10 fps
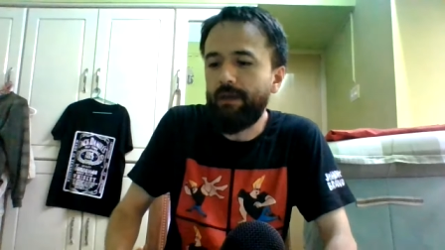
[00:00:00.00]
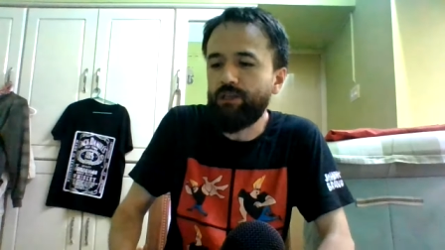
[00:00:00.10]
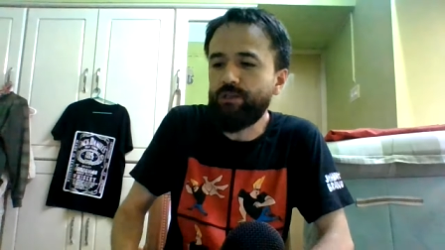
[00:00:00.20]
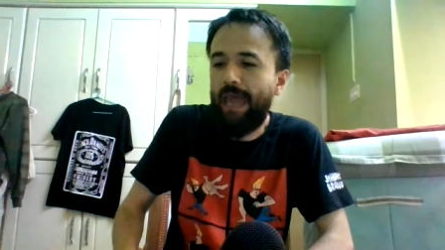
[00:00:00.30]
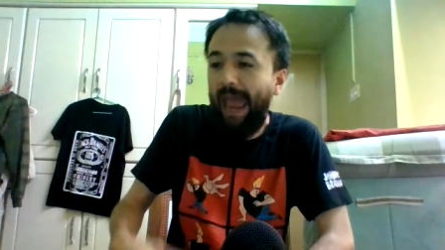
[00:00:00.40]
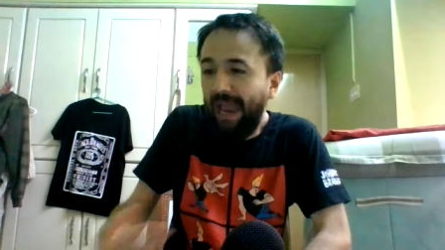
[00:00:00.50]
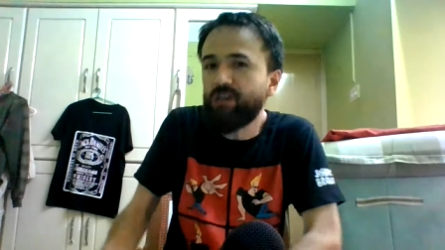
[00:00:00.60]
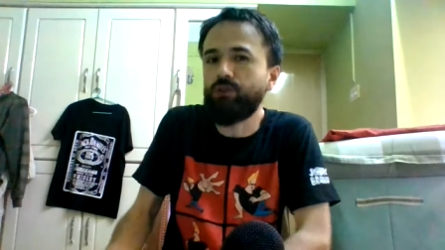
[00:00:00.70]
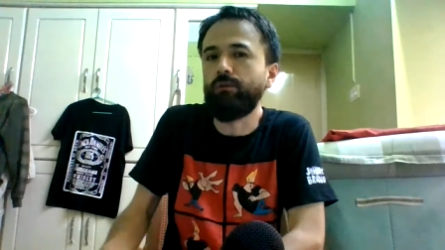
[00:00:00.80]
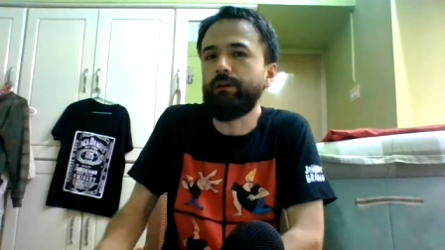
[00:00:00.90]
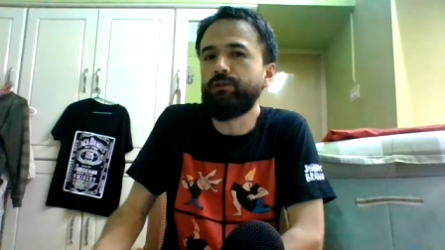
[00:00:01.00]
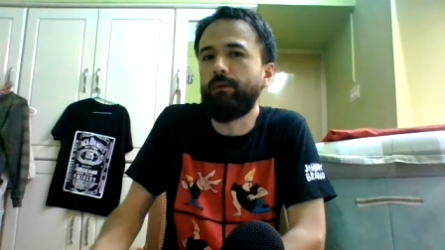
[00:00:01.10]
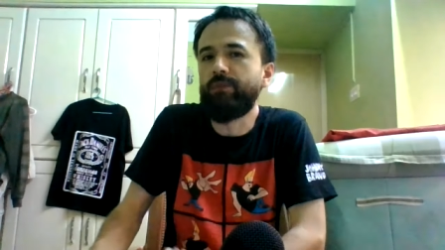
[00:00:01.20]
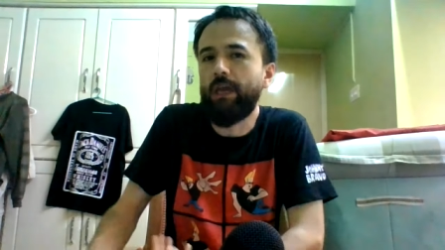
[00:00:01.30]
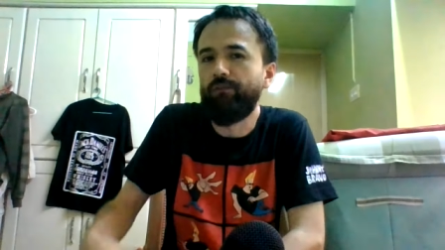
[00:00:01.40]
it's actually
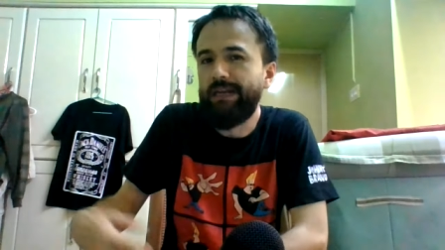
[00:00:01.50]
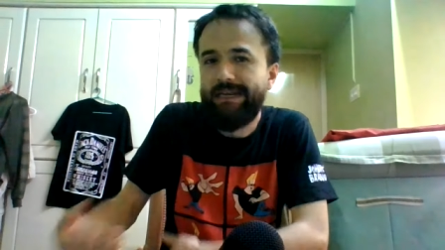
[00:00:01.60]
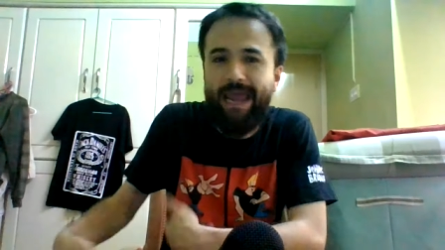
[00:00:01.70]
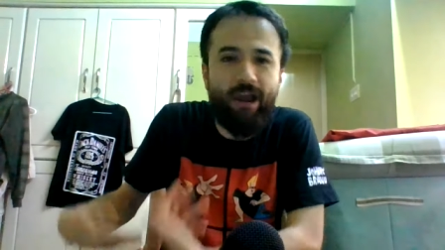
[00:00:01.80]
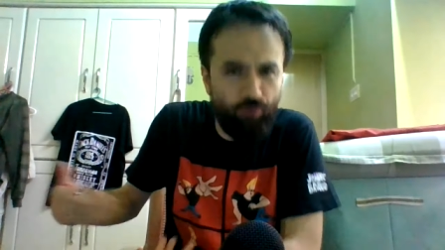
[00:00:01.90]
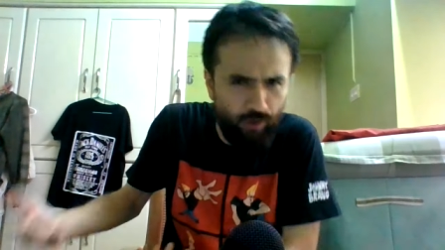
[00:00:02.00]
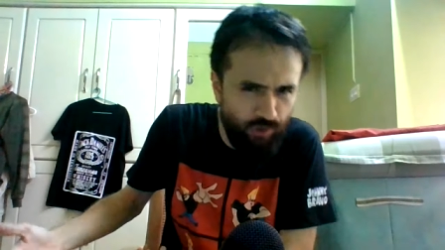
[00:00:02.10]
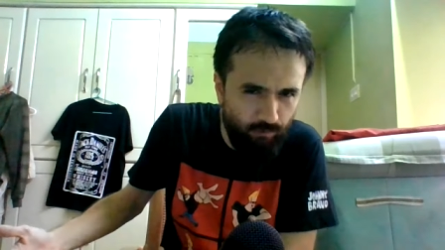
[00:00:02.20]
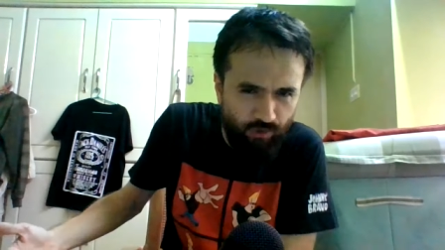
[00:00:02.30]
something of an anachronism